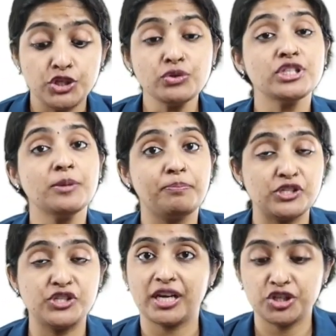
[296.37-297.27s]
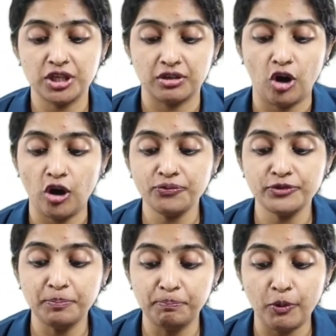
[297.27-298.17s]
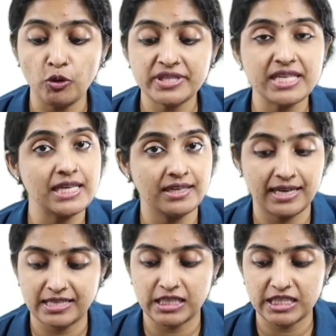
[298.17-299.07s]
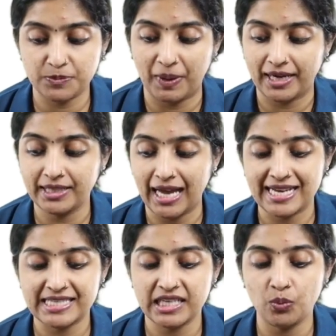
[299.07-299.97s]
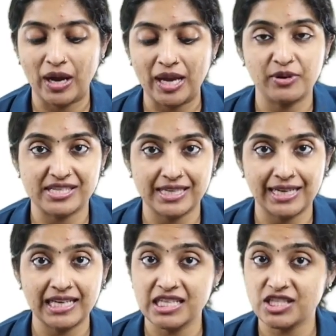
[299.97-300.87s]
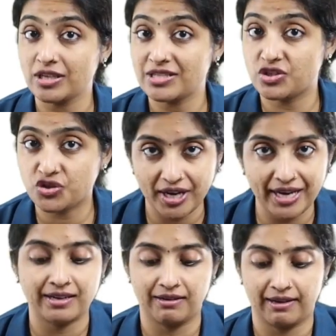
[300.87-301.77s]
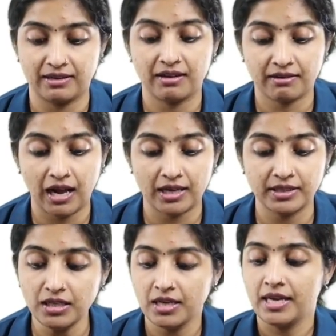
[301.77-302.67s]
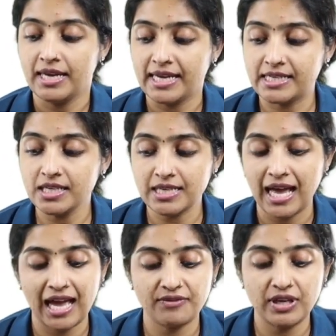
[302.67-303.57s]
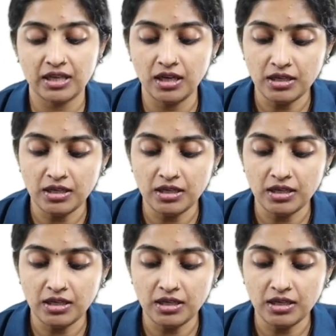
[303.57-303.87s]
Due to the projection of the posterior nasal spine, the anterior vibrating line is not a straight line. Rather, it is having